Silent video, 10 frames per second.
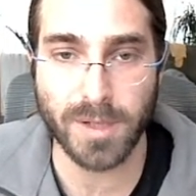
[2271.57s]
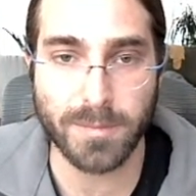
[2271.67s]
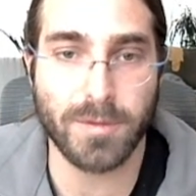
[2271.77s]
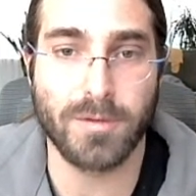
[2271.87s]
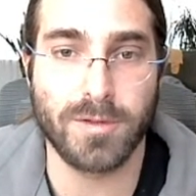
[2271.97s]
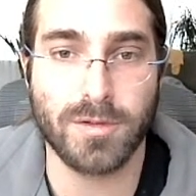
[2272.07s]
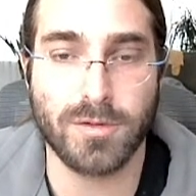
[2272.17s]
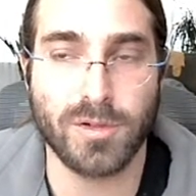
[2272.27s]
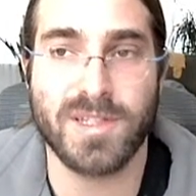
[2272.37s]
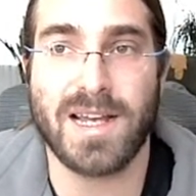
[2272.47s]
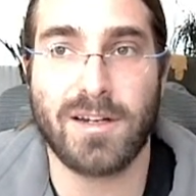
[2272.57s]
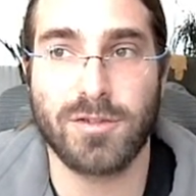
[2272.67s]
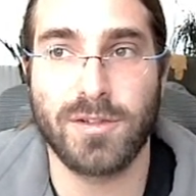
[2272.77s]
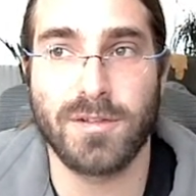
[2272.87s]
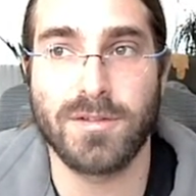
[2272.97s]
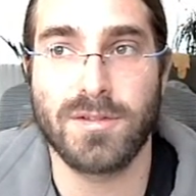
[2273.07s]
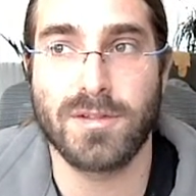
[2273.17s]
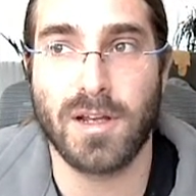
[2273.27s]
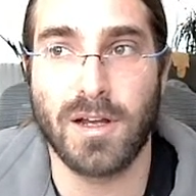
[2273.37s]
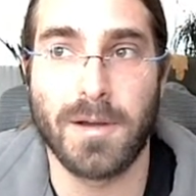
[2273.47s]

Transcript: people's transactions